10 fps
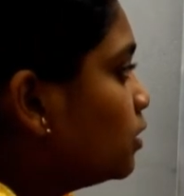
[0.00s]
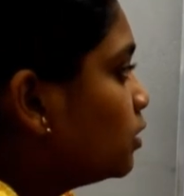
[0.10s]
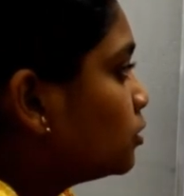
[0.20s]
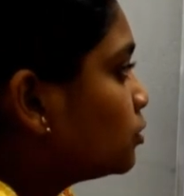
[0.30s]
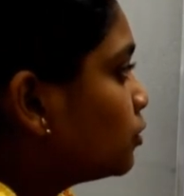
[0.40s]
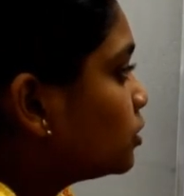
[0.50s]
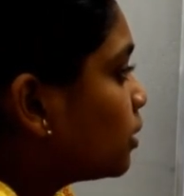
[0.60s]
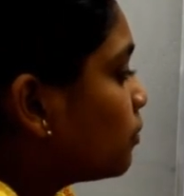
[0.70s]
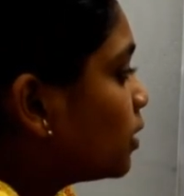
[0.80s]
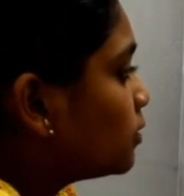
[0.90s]
So some
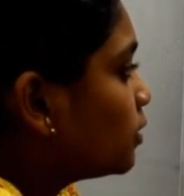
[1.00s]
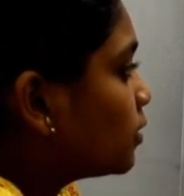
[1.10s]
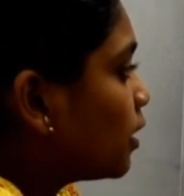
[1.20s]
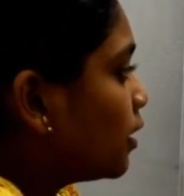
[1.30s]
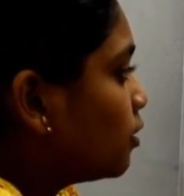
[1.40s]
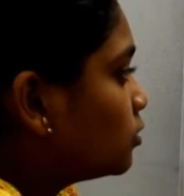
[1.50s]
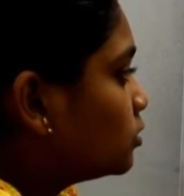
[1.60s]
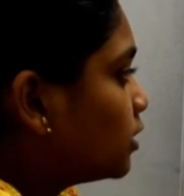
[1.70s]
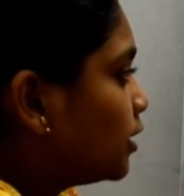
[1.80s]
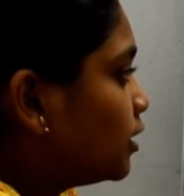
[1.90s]
other ions
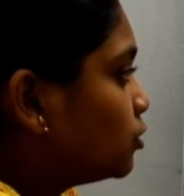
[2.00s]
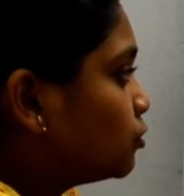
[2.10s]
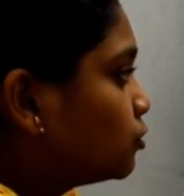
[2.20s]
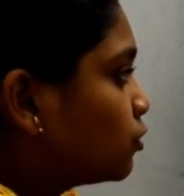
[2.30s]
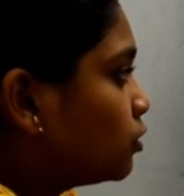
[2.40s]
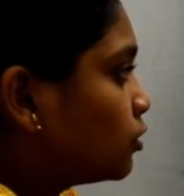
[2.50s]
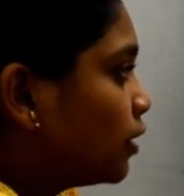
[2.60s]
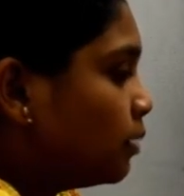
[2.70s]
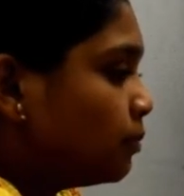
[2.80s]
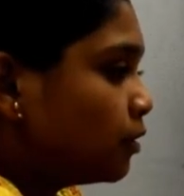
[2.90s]
and tissues also
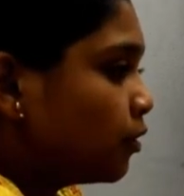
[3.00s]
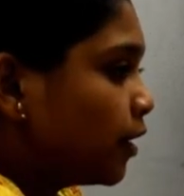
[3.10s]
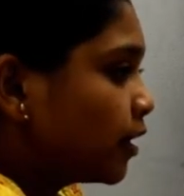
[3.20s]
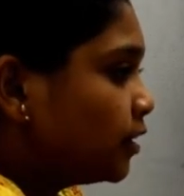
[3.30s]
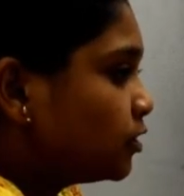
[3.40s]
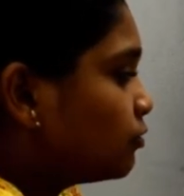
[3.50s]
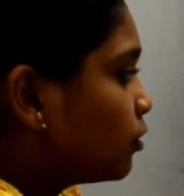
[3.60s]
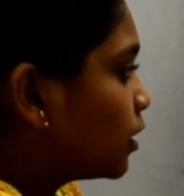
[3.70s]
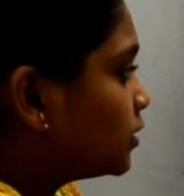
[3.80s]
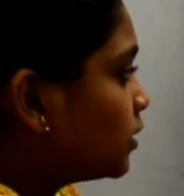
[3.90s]
help in coagulation. For
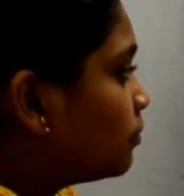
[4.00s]
example,